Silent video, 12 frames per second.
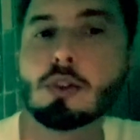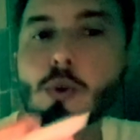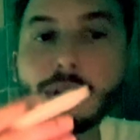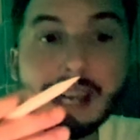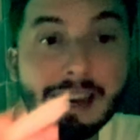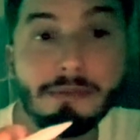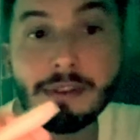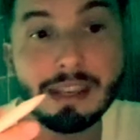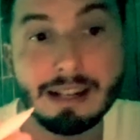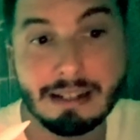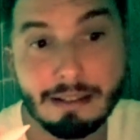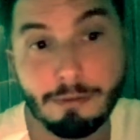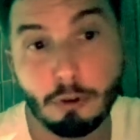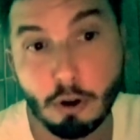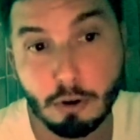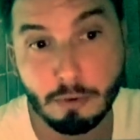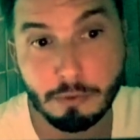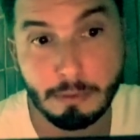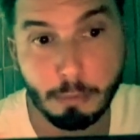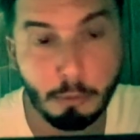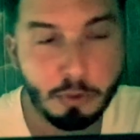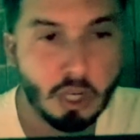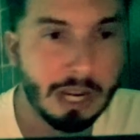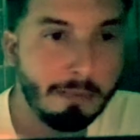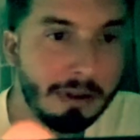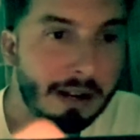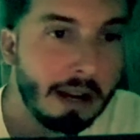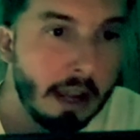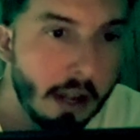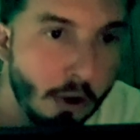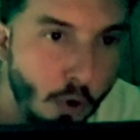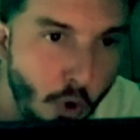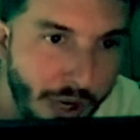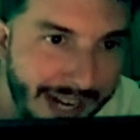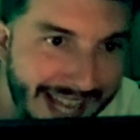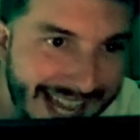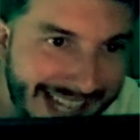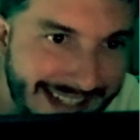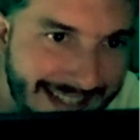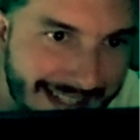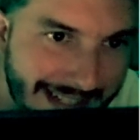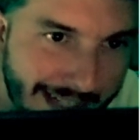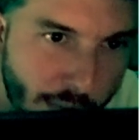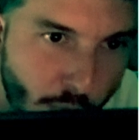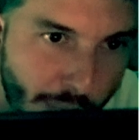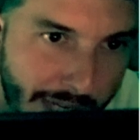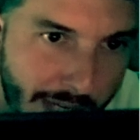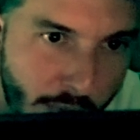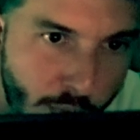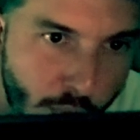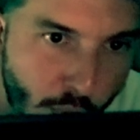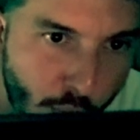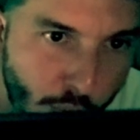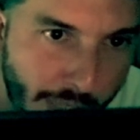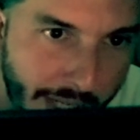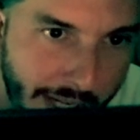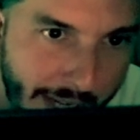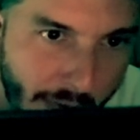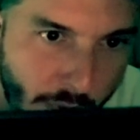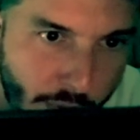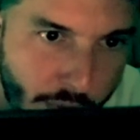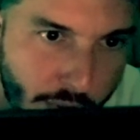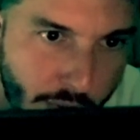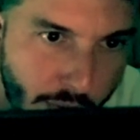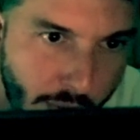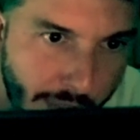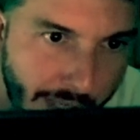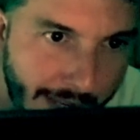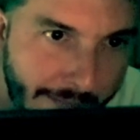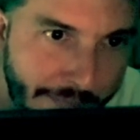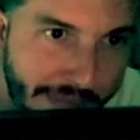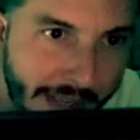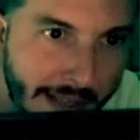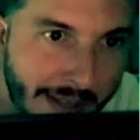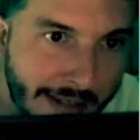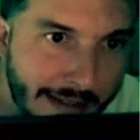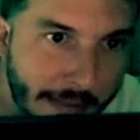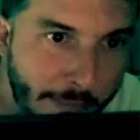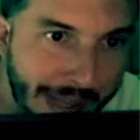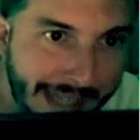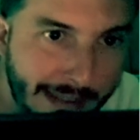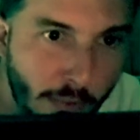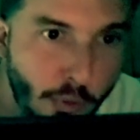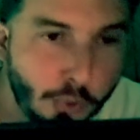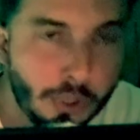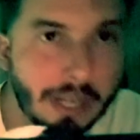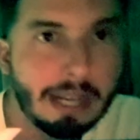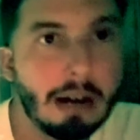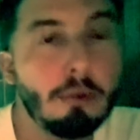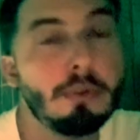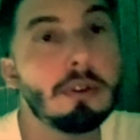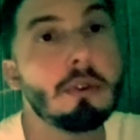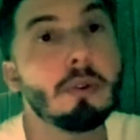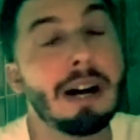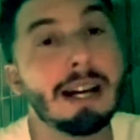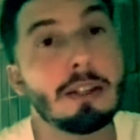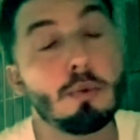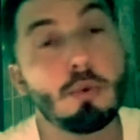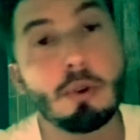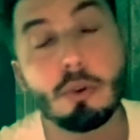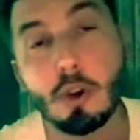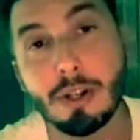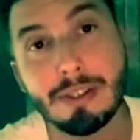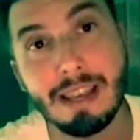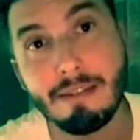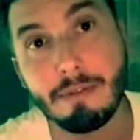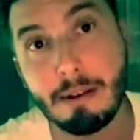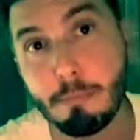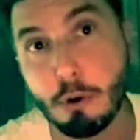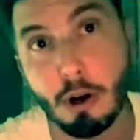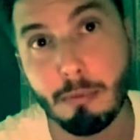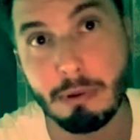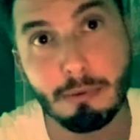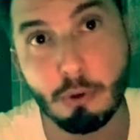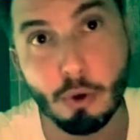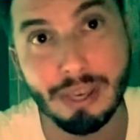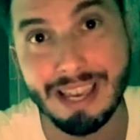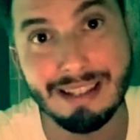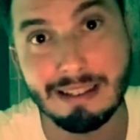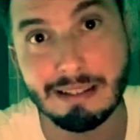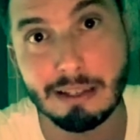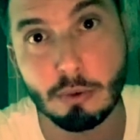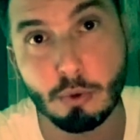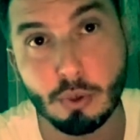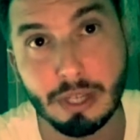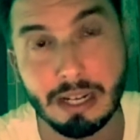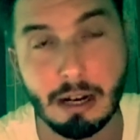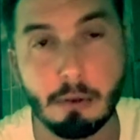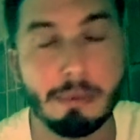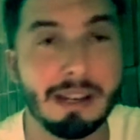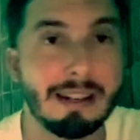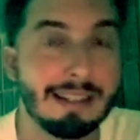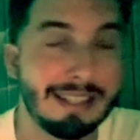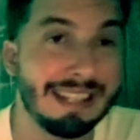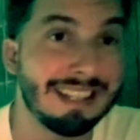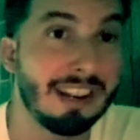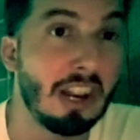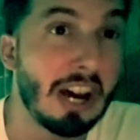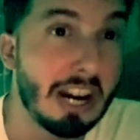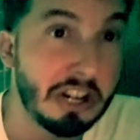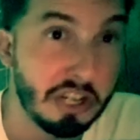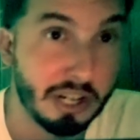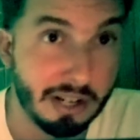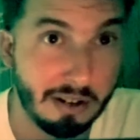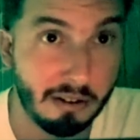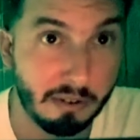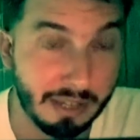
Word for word: So we have here the floor of the pulp chamber connecting the three root canals. Okay, The palatal root canal, you guys will not have a problem locating this root canal because it's larger.